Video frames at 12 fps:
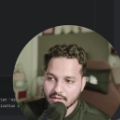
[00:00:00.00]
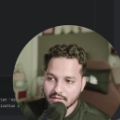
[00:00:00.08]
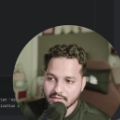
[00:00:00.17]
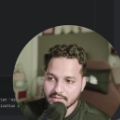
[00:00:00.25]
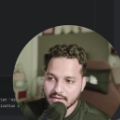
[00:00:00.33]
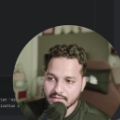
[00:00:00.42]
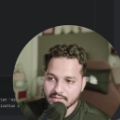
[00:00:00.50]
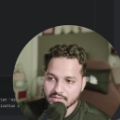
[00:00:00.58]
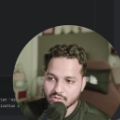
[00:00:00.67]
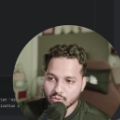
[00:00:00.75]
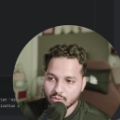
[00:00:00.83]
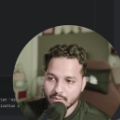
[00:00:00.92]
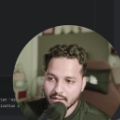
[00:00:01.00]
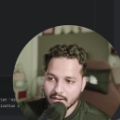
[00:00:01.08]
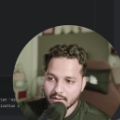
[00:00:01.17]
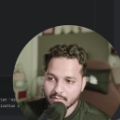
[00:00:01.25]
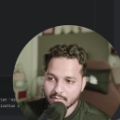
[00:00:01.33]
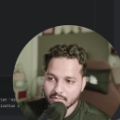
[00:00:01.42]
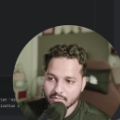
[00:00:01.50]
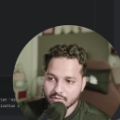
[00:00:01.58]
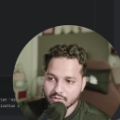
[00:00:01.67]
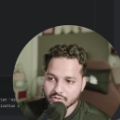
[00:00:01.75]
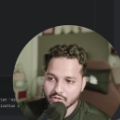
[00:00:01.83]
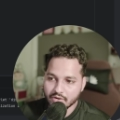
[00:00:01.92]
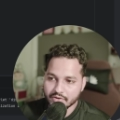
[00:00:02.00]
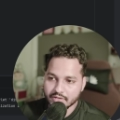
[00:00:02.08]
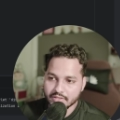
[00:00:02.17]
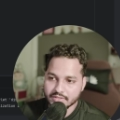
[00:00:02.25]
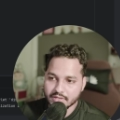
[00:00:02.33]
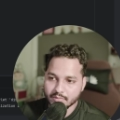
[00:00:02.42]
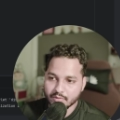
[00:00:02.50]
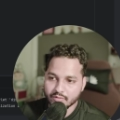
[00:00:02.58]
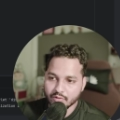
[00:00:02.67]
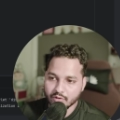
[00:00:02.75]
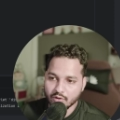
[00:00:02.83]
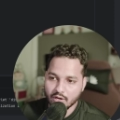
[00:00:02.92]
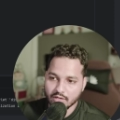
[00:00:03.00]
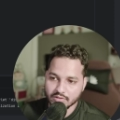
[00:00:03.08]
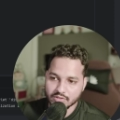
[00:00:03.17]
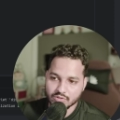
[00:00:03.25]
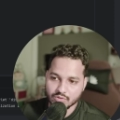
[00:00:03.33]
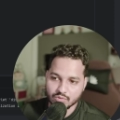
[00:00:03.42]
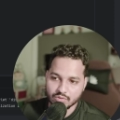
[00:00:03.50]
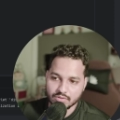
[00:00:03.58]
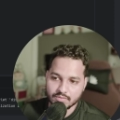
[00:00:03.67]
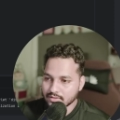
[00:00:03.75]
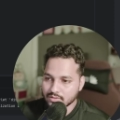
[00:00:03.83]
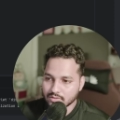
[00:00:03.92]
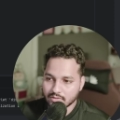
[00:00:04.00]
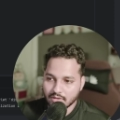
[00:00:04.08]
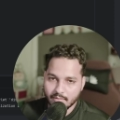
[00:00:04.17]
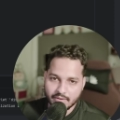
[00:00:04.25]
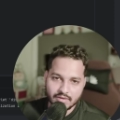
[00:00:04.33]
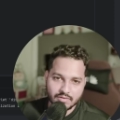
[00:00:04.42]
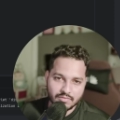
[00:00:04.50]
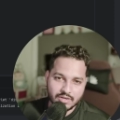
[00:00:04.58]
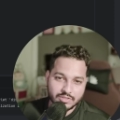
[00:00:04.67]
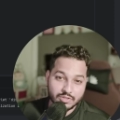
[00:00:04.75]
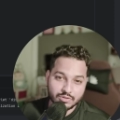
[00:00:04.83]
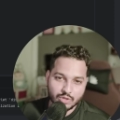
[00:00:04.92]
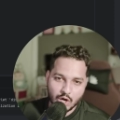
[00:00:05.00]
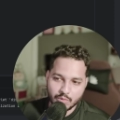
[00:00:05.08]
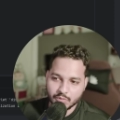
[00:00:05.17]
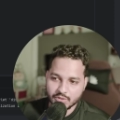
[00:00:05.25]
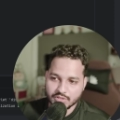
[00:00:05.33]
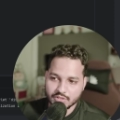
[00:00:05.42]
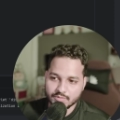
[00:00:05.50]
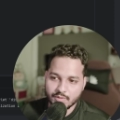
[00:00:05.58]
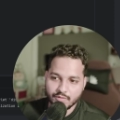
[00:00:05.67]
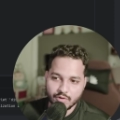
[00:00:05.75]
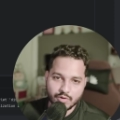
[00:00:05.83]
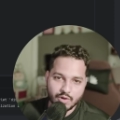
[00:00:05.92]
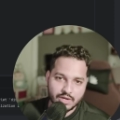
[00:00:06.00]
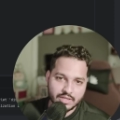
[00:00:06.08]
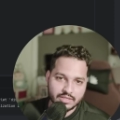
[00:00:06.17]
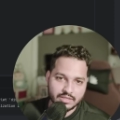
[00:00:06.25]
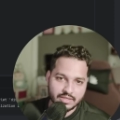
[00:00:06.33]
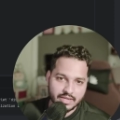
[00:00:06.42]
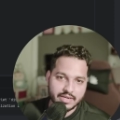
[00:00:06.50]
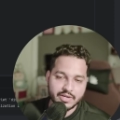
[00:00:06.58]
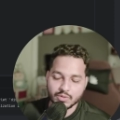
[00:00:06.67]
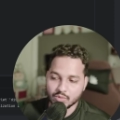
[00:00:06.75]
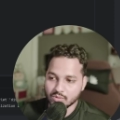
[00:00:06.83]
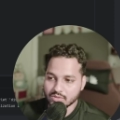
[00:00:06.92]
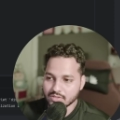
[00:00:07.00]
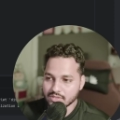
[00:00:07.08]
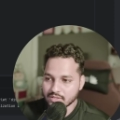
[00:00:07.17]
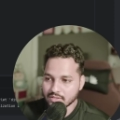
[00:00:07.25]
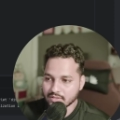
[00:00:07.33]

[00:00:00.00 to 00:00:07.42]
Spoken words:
Inside this tool param, your short reasoning before calling this tool. So I mean, what is your thought process before calling any tools?